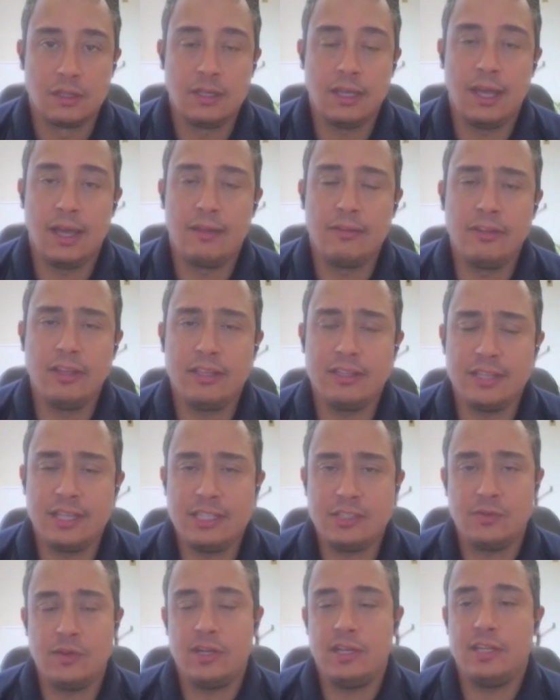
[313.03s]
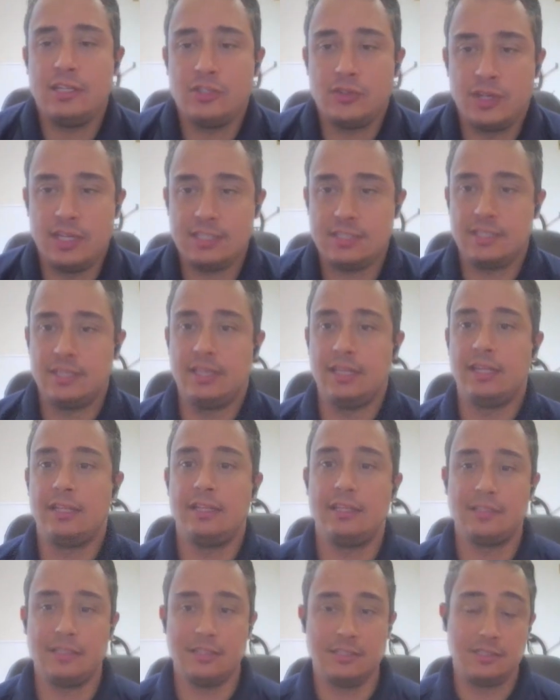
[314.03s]
Yeah, that, that's very interesting,
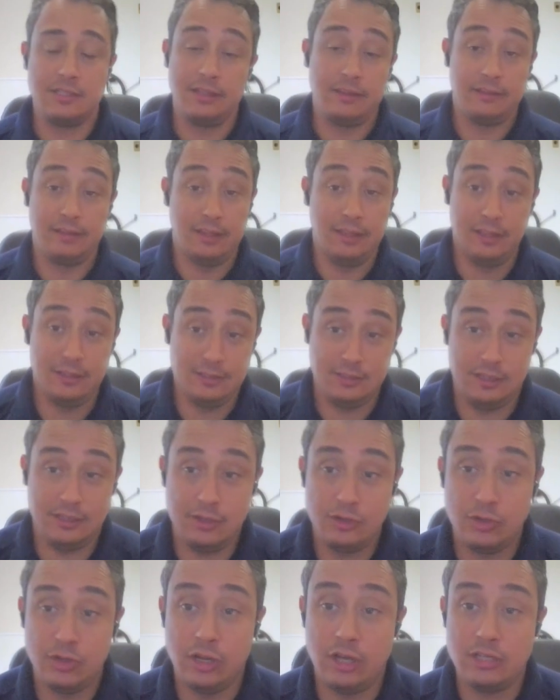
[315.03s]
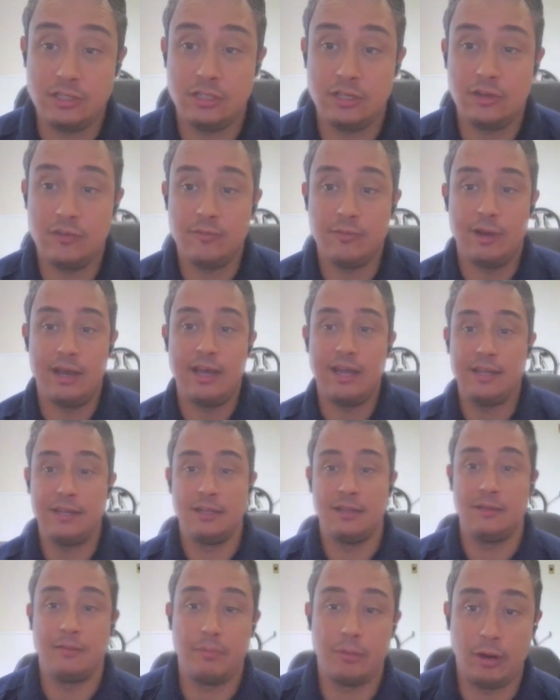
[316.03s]
and this is like it's a curiosity of mine,
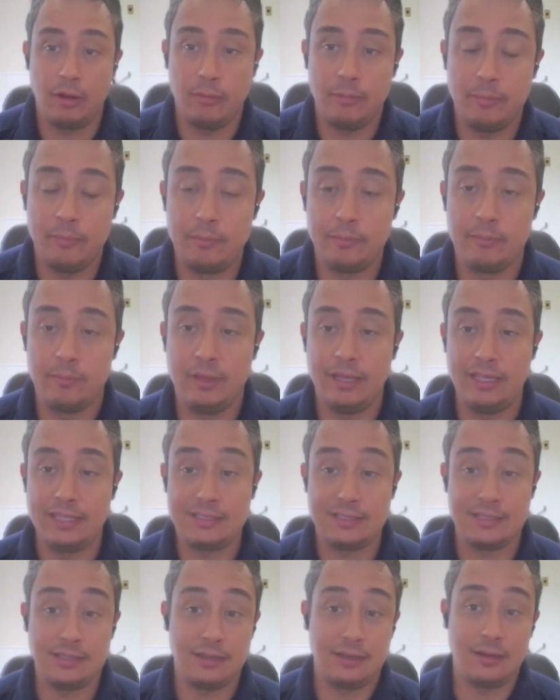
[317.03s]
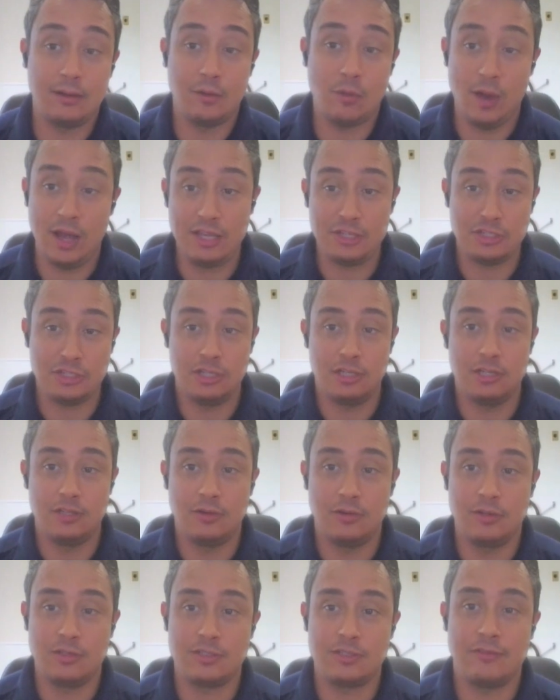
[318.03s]
and it probably it's a
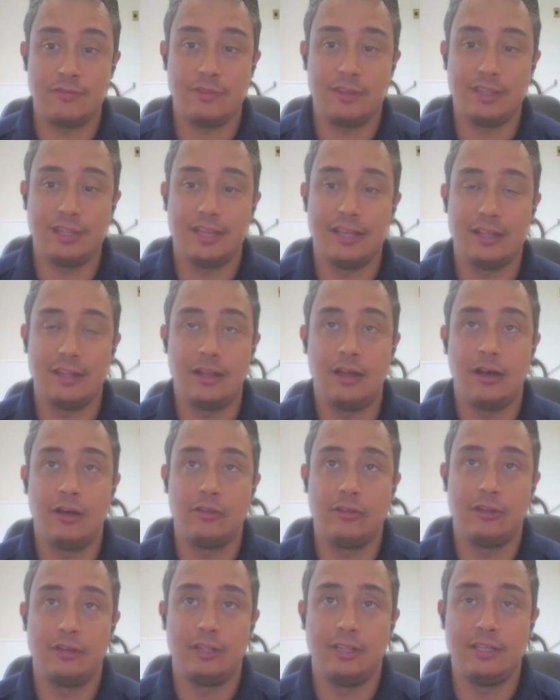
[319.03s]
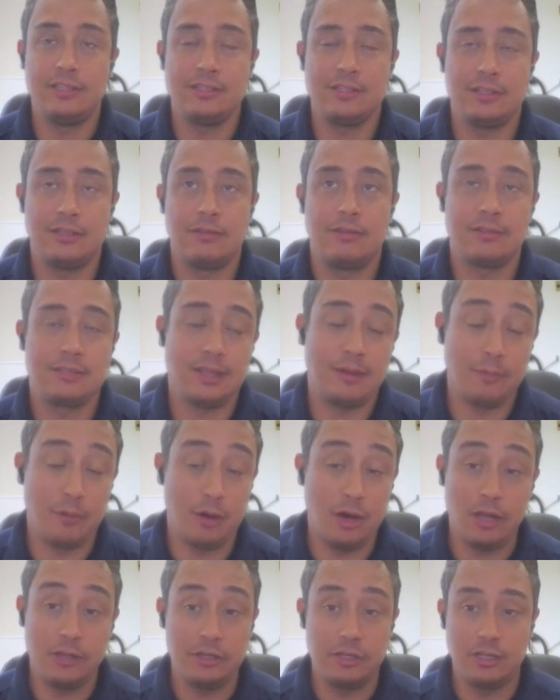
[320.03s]
question or something that other listen some
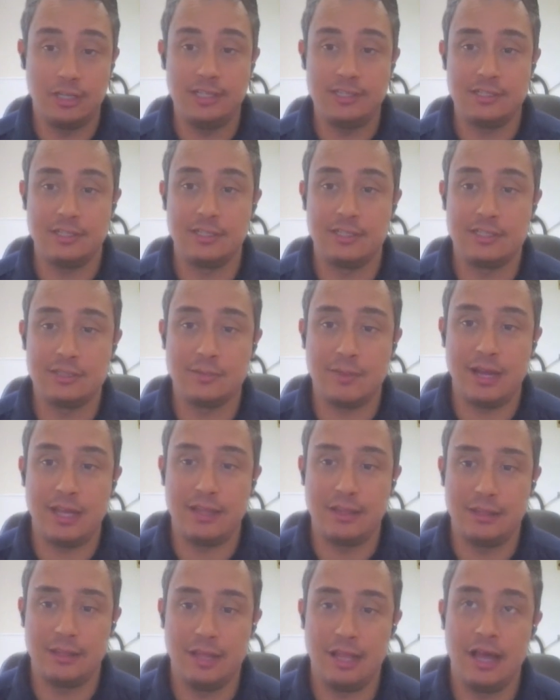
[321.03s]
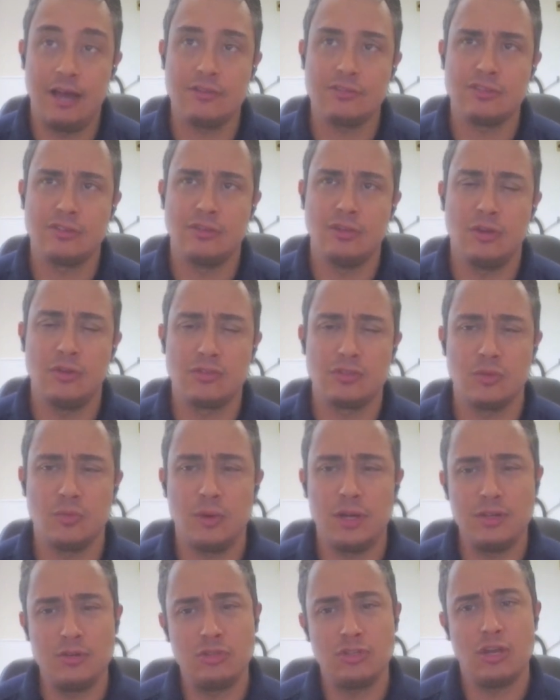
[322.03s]
other listeners might also know. So
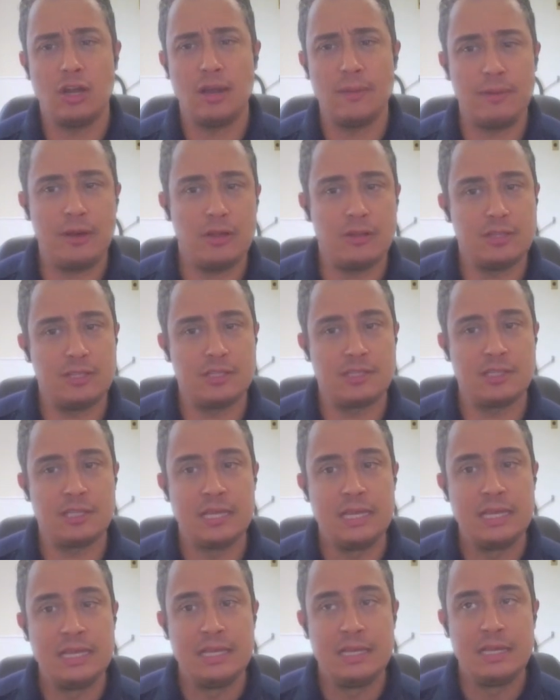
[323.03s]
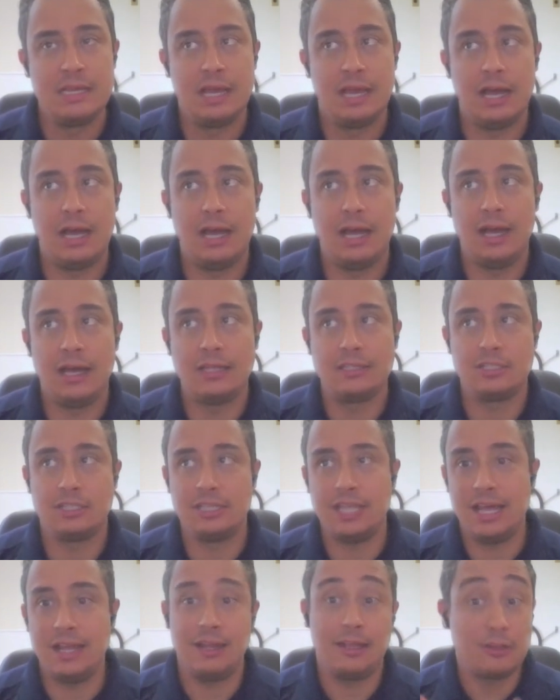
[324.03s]
when we talk about this uh,
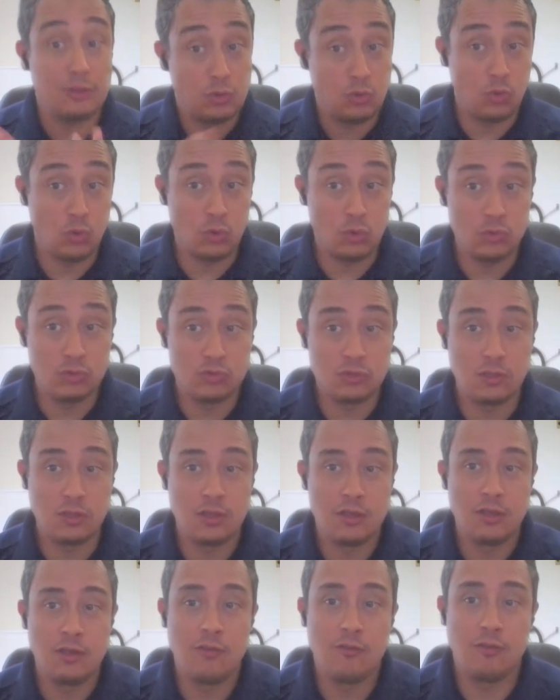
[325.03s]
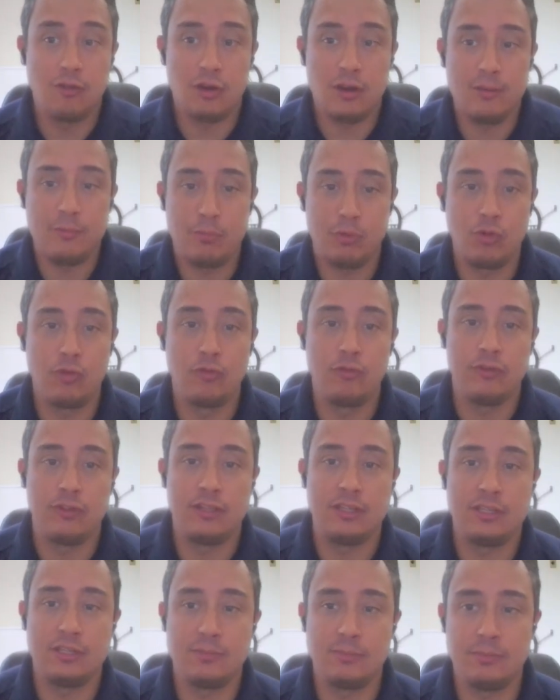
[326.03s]
genetic tools for
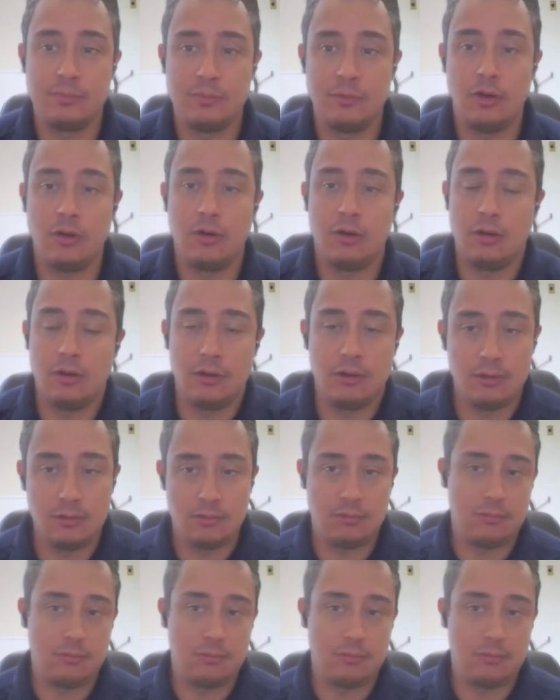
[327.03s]
improving this or